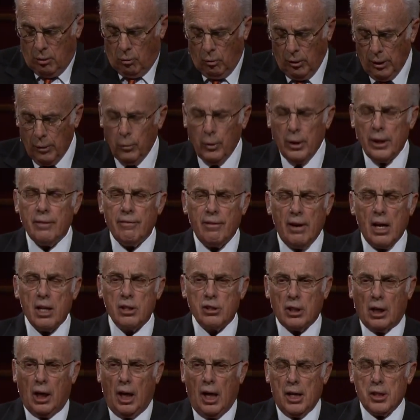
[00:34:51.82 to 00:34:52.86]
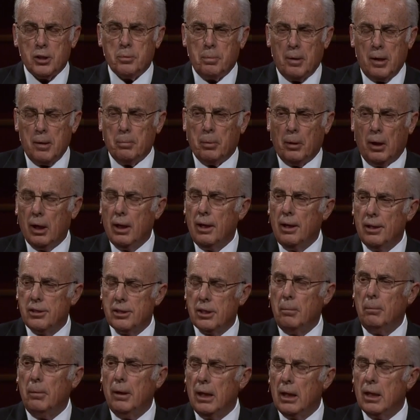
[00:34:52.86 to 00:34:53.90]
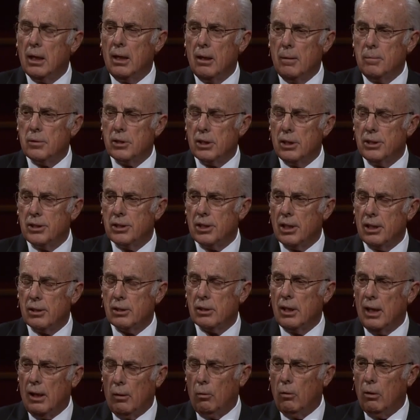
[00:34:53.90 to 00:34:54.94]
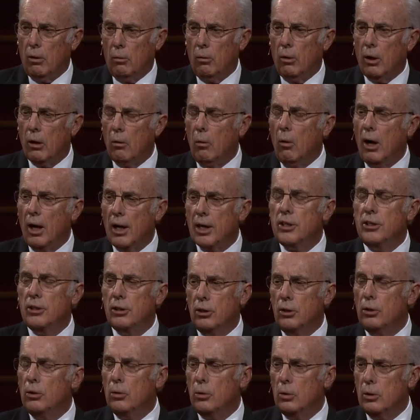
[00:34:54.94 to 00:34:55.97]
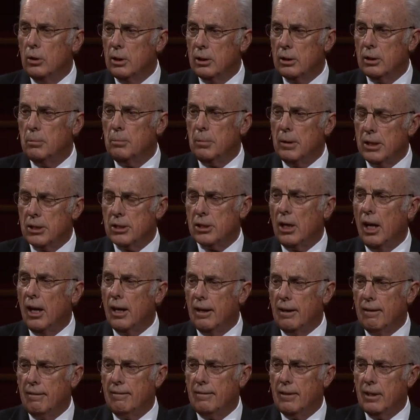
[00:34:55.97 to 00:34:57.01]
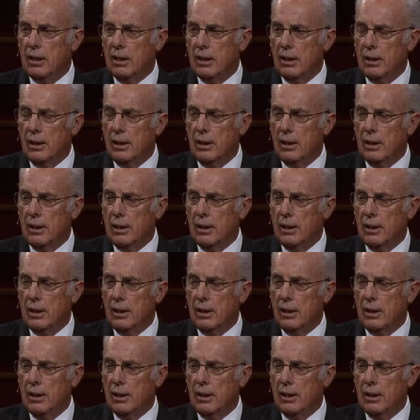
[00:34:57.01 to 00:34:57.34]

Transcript: When we evangelize people, somebody comes and says, uh, What do I do to be saved?